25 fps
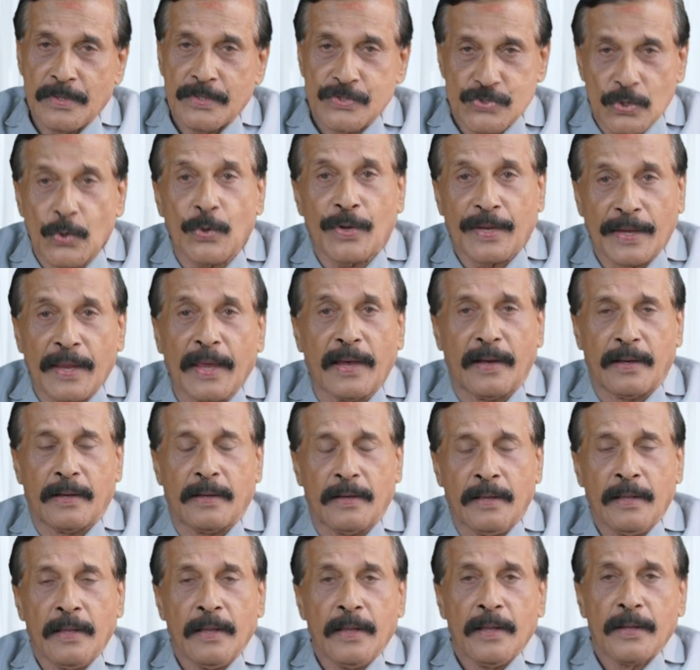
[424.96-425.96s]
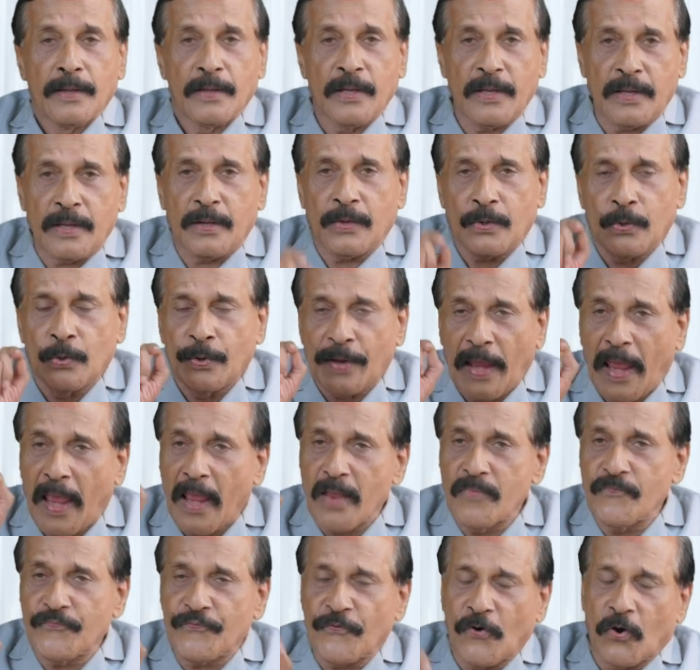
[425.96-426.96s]
So here, you
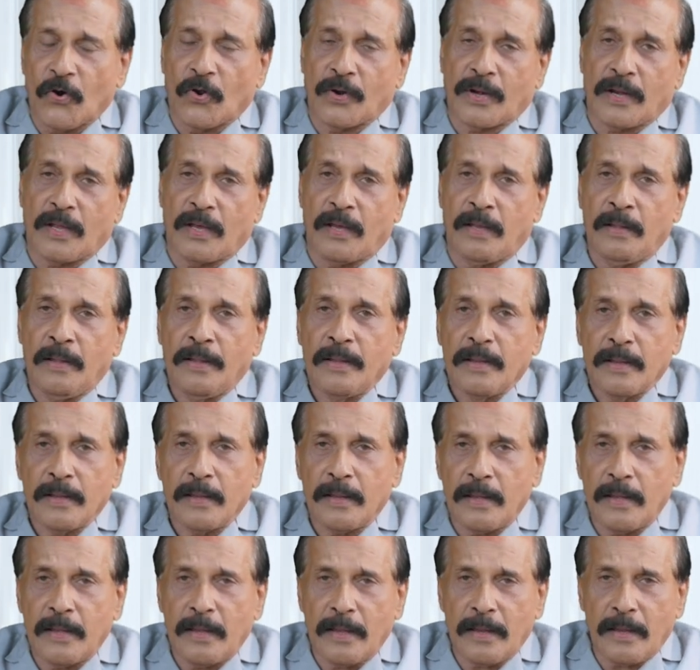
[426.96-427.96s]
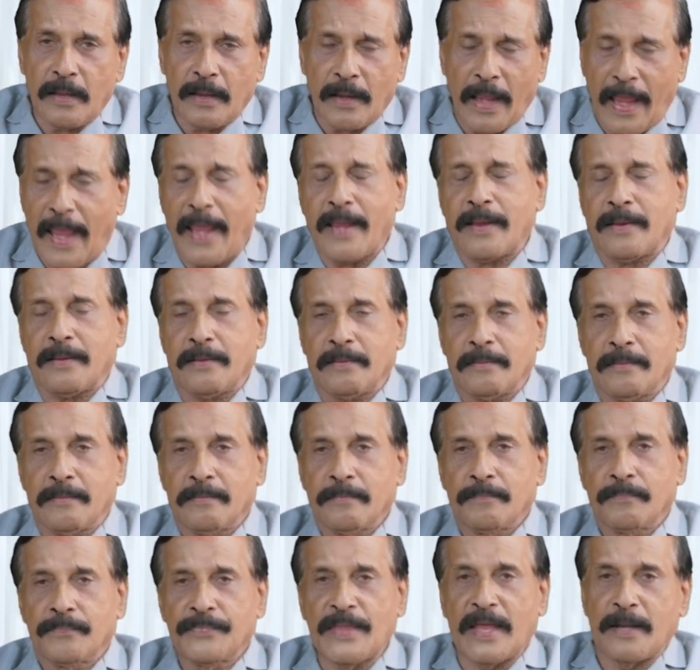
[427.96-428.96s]
aim for a A.
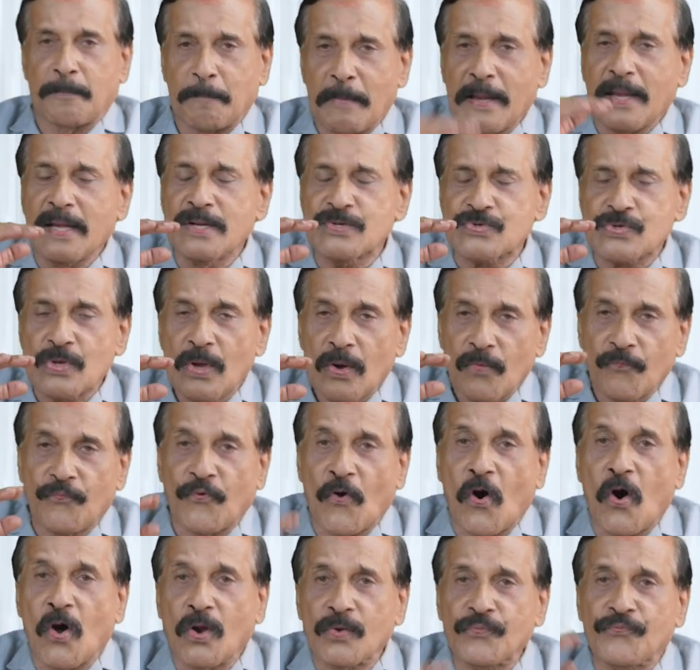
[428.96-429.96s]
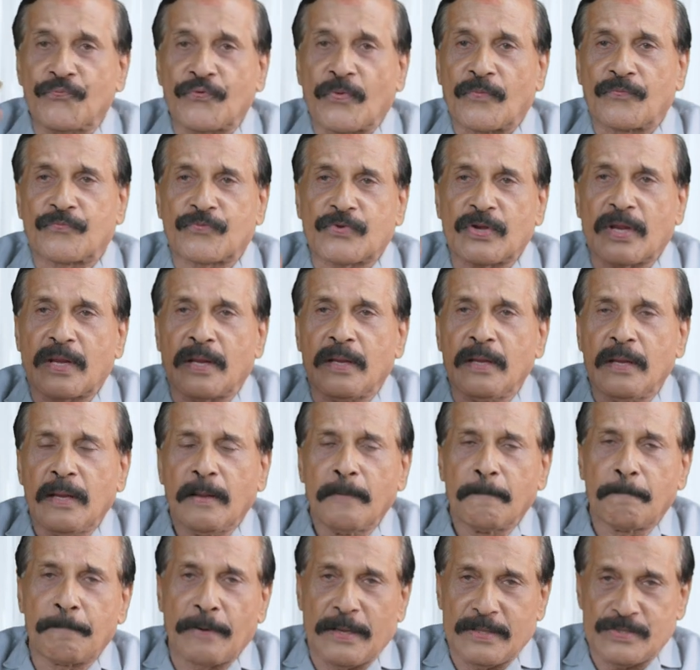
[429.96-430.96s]
That means four fifty
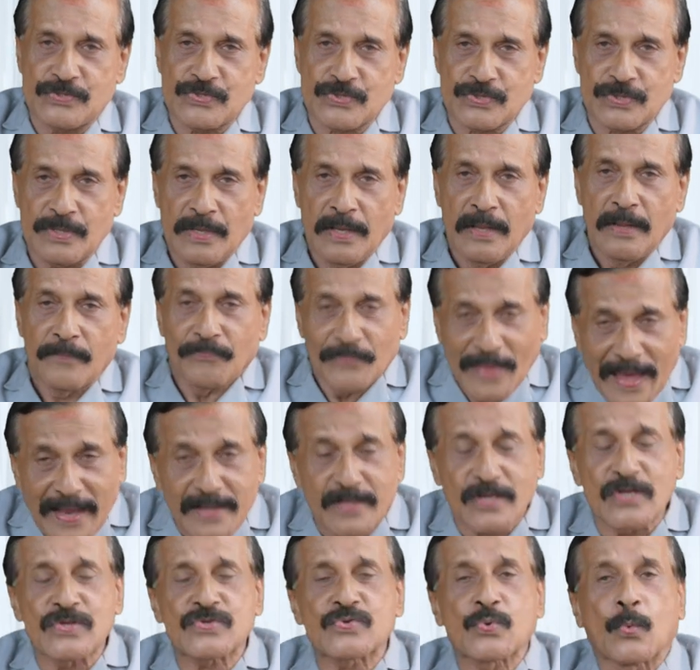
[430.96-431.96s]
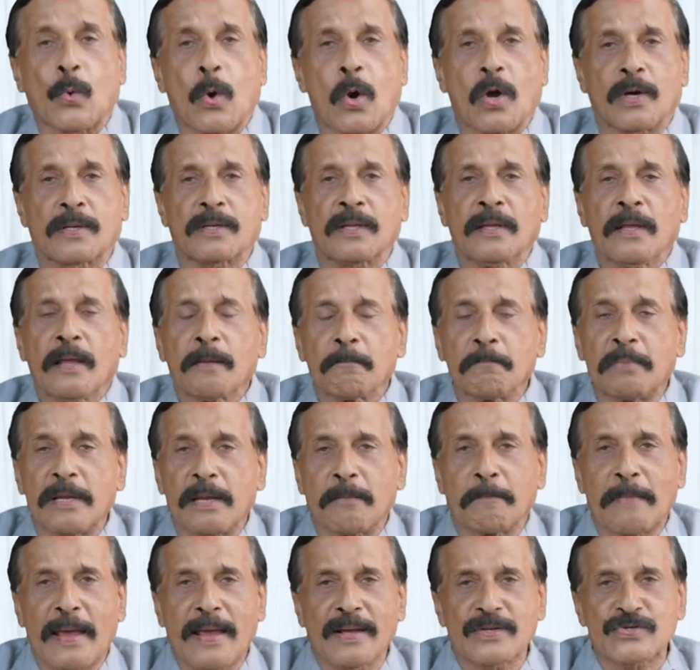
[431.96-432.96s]
plus. That is what
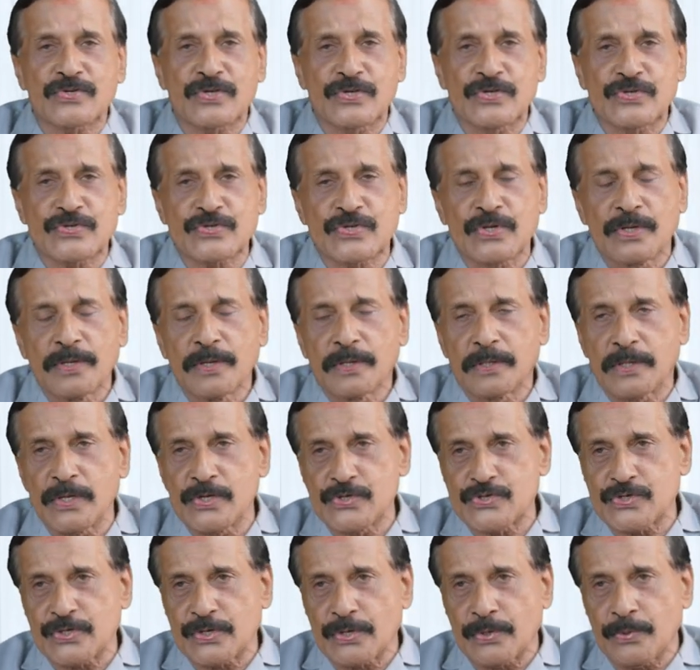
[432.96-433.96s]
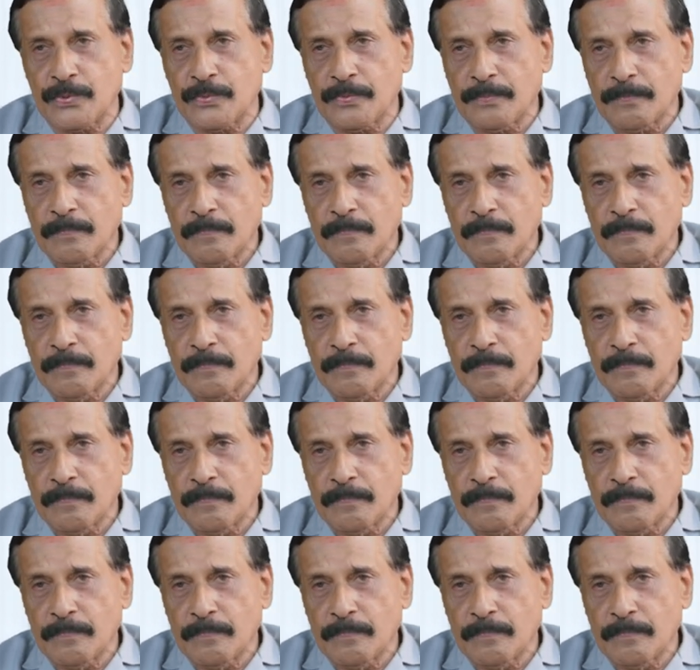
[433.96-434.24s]
Bemax is teaching you.